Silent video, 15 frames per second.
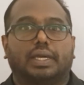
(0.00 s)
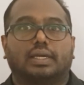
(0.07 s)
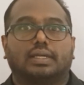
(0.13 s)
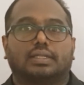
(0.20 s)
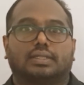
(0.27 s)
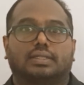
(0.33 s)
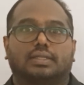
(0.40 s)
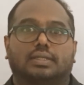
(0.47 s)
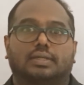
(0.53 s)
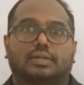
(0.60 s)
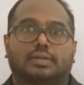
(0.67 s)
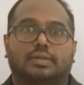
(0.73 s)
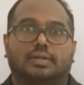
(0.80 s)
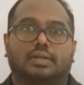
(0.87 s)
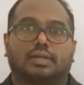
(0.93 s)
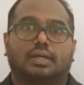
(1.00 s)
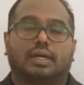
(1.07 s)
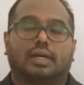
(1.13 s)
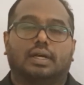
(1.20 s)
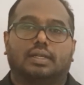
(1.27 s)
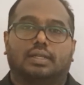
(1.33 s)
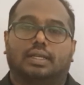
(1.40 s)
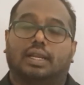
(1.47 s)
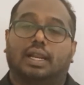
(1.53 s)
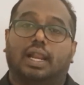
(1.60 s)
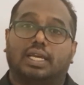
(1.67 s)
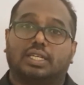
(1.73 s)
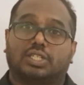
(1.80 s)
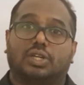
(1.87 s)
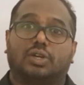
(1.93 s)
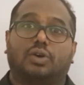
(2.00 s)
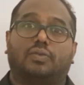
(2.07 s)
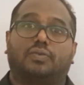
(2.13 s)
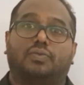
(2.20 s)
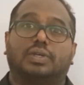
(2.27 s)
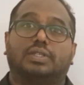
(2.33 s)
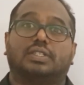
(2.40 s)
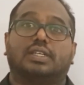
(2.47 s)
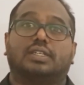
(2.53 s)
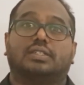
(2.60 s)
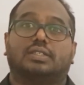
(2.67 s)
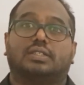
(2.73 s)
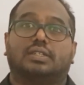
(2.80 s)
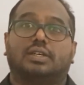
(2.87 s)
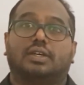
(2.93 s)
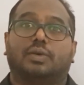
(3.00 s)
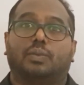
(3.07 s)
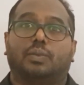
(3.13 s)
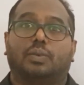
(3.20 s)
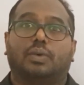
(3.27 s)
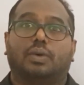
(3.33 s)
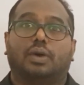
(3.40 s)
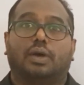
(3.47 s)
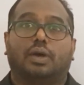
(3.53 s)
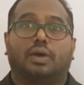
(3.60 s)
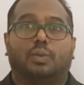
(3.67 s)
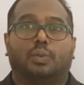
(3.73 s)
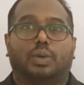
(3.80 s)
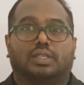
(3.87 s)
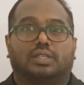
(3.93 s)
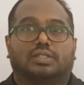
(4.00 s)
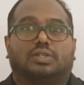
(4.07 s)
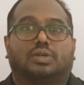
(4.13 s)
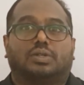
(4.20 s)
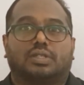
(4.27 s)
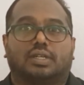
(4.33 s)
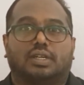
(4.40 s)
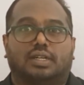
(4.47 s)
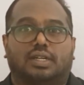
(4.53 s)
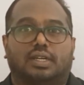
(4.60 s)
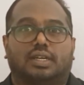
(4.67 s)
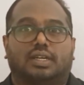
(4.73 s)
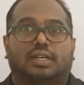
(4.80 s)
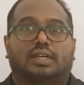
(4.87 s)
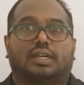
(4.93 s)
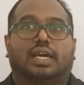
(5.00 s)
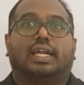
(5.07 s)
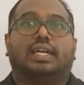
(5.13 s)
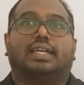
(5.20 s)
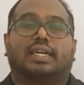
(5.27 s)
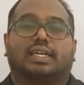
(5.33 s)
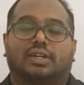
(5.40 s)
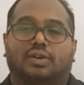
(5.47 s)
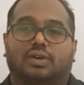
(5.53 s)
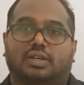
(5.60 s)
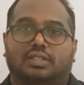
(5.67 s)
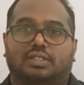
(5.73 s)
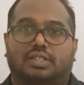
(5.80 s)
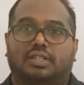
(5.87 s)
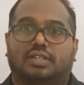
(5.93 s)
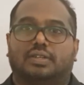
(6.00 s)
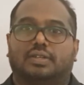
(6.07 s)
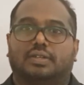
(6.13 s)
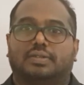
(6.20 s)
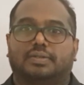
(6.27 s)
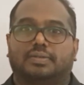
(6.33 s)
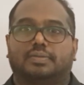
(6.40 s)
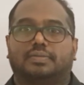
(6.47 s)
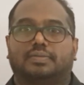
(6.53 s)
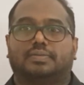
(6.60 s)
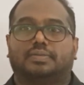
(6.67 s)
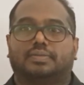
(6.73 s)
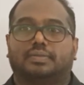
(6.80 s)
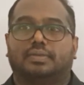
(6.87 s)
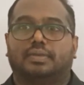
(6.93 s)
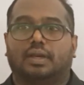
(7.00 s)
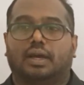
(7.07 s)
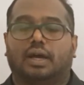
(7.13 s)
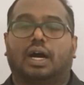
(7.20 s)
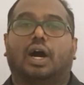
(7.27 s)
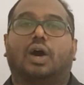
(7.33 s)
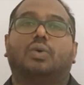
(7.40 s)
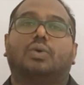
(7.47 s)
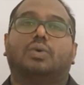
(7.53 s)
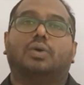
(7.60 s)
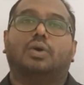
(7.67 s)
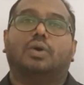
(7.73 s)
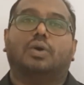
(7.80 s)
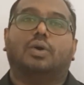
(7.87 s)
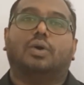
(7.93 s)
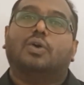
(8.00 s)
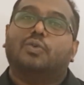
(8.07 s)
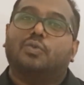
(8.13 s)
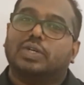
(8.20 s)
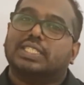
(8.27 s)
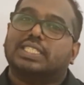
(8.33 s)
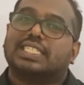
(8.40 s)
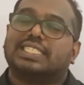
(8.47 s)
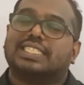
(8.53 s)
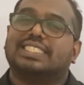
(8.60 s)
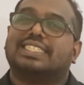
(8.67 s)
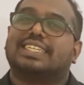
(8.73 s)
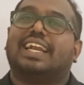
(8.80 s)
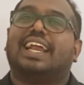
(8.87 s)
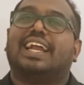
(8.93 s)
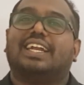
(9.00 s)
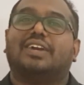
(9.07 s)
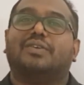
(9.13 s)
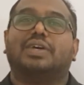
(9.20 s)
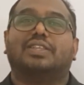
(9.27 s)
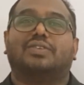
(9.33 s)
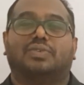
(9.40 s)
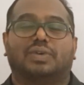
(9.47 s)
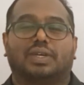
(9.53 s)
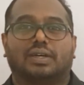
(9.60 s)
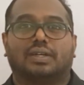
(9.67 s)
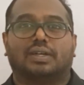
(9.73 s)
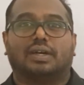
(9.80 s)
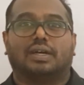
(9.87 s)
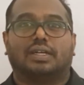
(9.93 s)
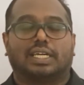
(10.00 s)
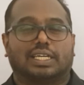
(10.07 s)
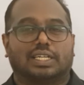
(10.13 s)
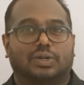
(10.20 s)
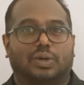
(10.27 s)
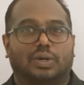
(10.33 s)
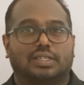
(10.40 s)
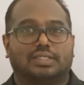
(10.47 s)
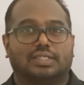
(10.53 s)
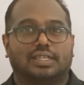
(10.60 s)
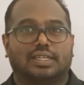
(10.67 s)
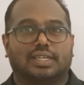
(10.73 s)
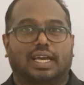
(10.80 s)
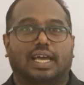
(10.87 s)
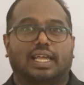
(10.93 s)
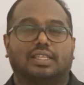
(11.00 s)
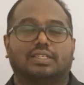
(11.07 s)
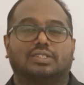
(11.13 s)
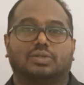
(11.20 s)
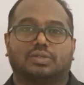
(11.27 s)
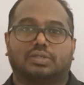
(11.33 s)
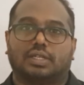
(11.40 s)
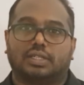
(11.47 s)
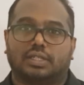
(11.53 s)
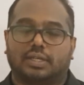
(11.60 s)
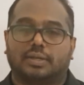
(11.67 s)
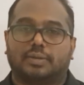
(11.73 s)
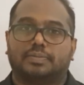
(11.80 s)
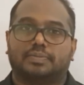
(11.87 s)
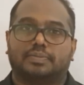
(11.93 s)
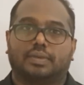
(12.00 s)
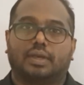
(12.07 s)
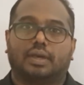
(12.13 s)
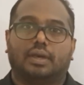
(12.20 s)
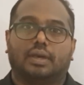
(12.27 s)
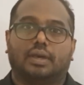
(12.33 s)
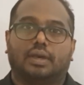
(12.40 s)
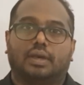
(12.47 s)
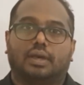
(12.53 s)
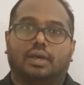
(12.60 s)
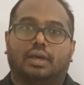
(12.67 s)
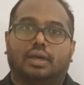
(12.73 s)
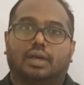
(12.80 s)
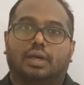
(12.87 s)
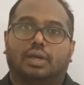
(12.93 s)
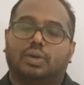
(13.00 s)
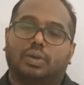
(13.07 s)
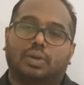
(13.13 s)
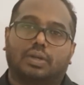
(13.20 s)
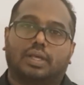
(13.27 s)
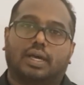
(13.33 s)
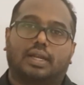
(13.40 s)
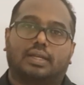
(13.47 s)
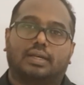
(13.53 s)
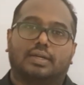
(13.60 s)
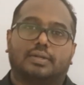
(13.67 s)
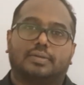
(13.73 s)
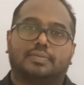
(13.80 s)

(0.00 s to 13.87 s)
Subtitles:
is the relation of physics with society and technology. how physics is related with technology and the society. You know that